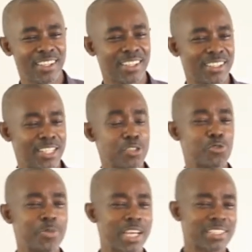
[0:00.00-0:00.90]
needs to be
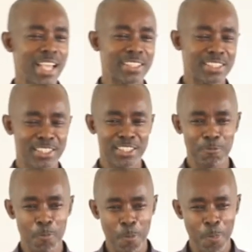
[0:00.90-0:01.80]
attached.
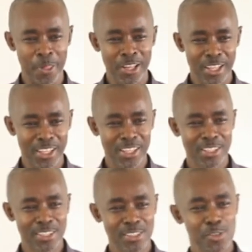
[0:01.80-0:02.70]

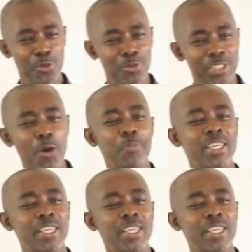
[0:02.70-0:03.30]
So that would be an